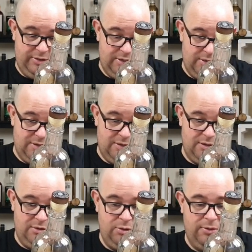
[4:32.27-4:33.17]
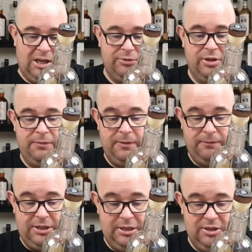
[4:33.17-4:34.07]

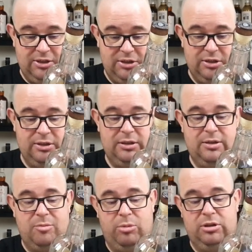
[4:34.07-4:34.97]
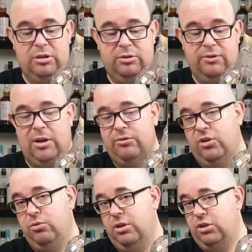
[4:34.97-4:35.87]
2015 distilled, bottle
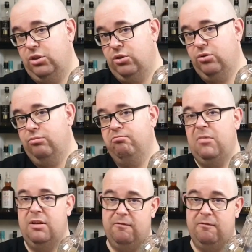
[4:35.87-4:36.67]
2022,